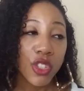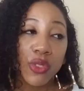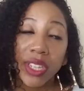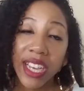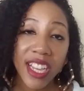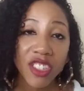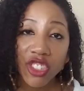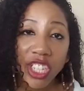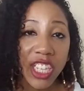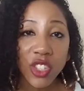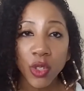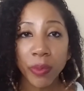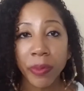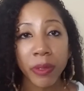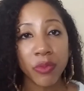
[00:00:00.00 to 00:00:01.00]
can't change
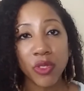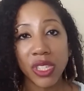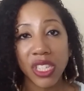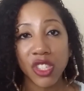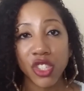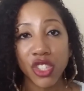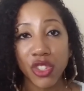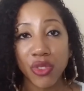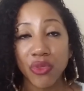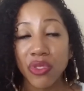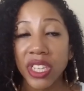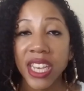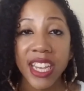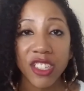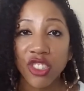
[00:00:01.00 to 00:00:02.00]
what people did to you. You
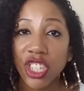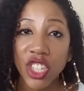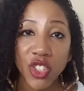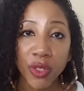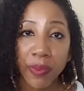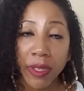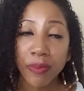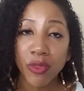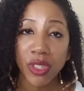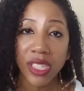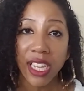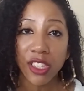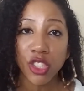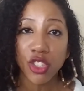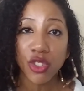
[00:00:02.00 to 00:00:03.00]
can't change what people
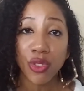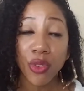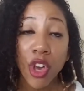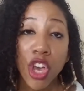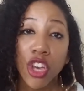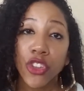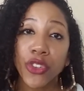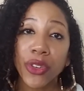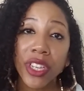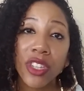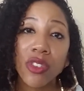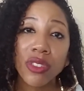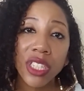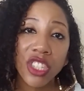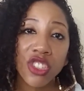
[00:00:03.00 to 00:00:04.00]
said to you. You can
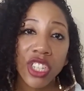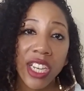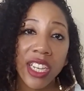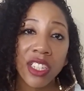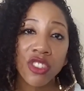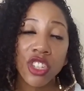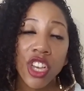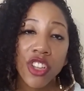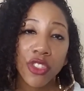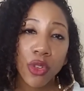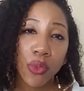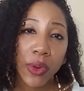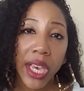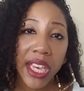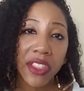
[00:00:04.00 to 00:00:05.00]
only change the
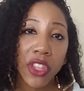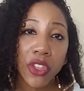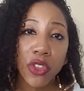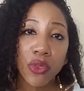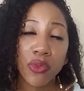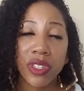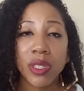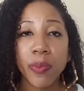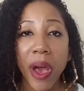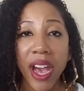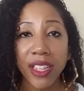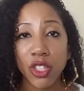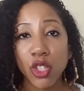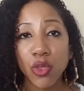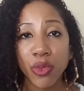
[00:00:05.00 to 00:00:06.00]
way that you
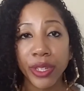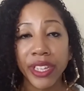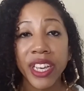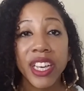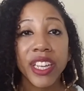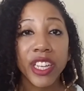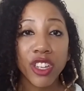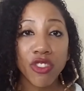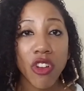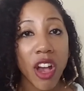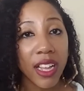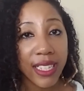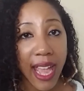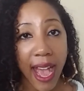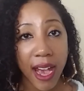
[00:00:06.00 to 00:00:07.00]
respond to it here
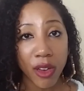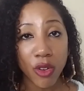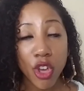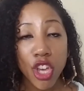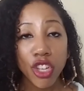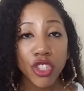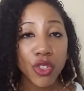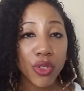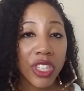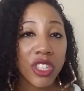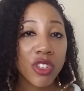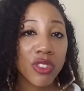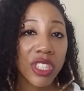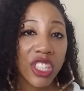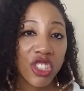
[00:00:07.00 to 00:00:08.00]
on out. You can
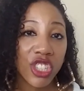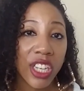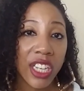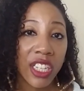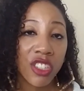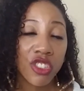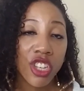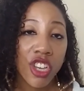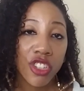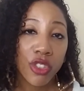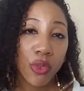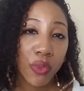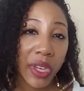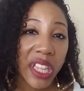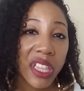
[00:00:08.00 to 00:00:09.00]
only change the
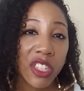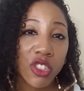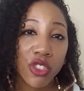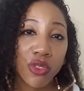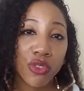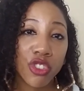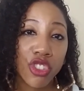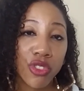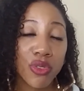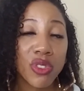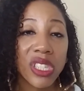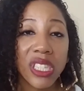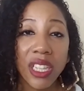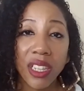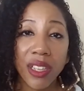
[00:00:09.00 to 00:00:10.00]
way that you
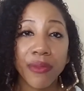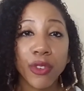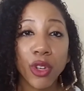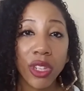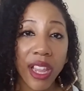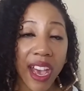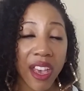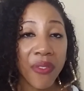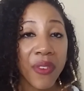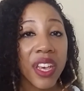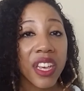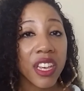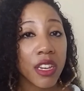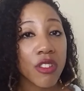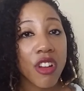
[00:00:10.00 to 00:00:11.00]
choose to live your life
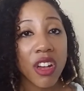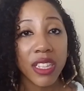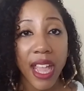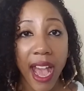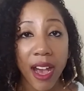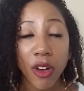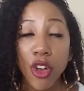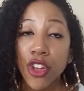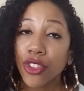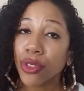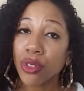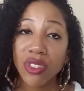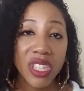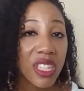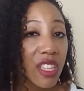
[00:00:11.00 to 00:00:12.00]
here on out.
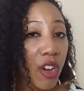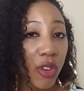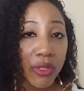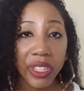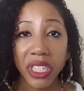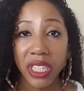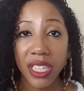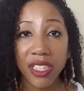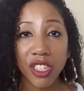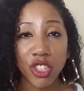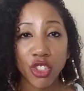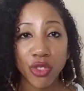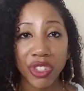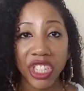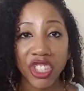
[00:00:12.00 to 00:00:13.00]
Those are the only things
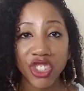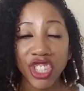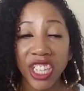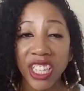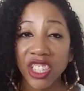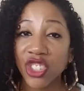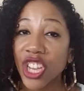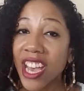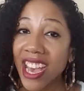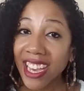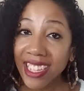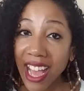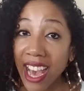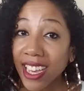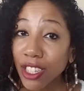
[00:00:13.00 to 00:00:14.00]
that you can change.
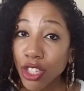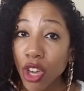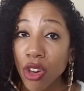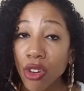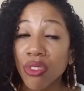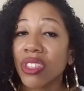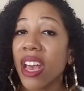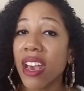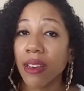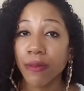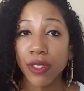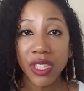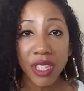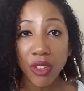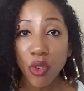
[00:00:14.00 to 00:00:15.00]
And I know that
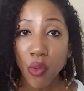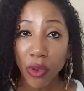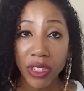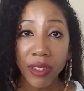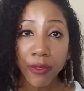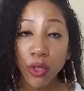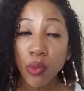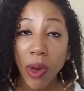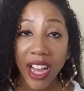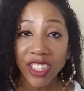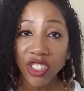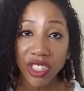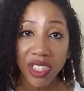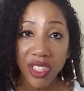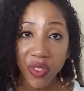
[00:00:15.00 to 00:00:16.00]
every single one of you
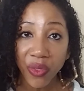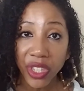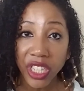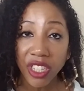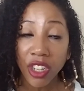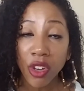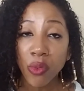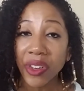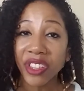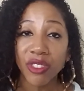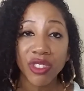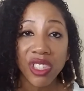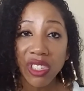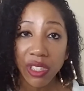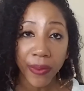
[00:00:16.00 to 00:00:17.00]
watching this video, whether
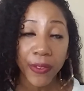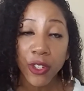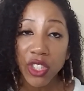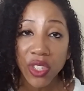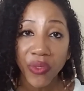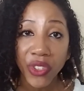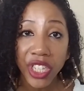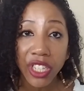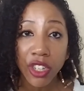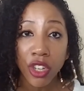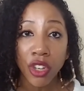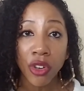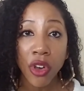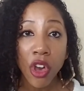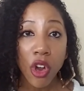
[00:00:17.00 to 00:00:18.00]
this is the first
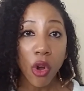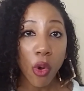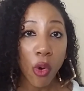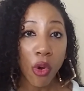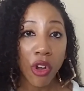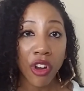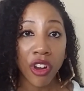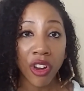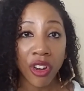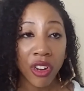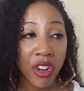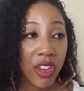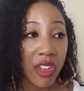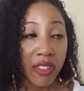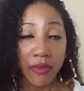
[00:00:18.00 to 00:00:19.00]
video
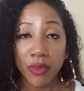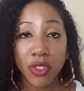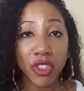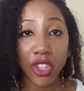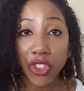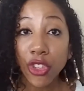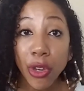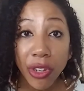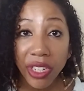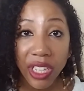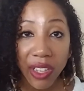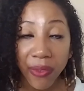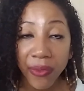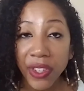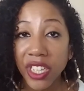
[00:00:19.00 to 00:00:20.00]
or the
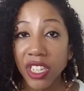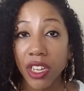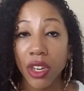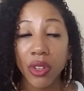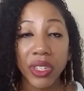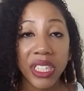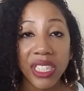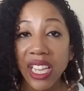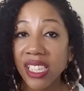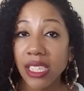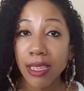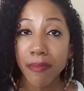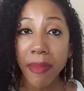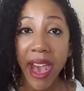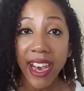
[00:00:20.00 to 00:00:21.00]
thirtieth video, it
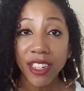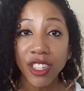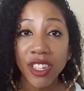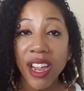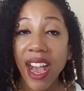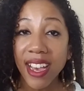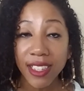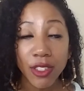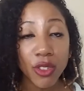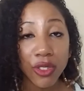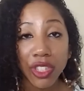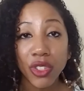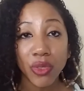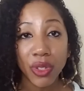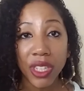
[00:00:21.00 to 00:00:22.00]
doesn't matter. I know
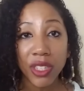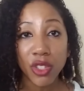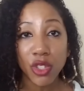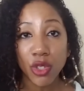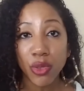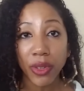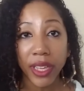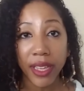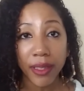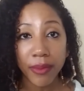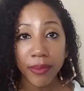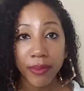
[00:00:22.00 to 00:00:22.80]
that you can do it.